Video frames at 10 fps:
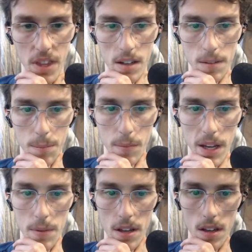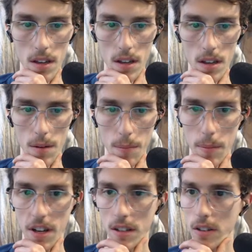Maybe
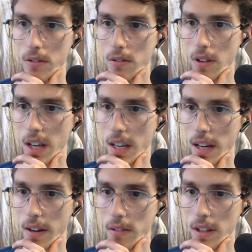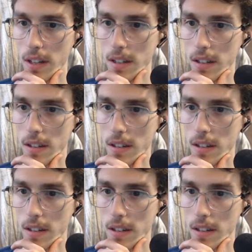I do like an outline